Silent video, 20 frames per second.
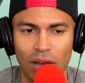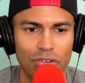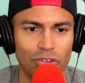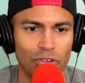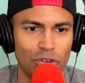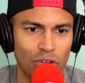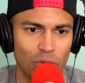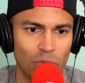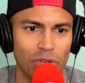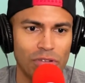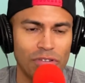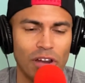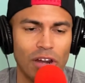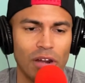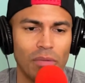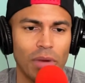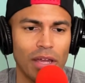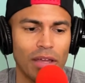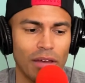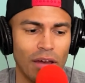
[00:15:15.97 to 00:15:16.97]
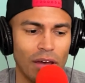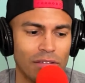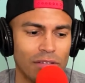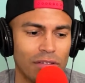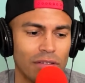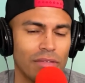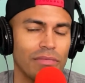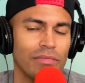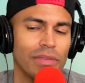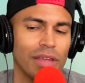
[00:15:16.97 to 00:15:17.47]
Junior was there, my
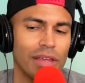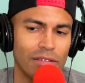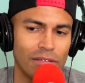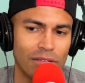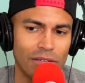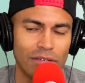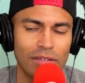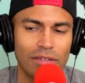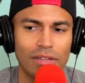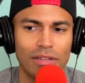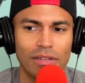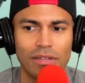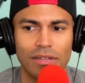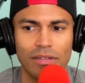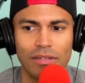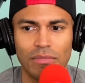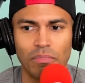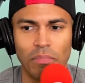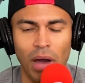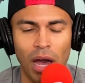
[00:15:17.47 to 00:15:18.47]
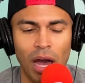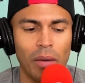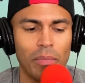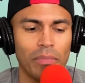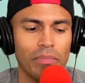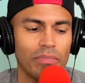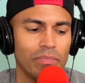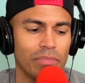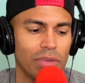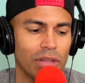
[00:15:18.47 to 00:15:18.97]
cousin, his
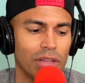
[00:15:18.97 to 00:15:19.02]
mom,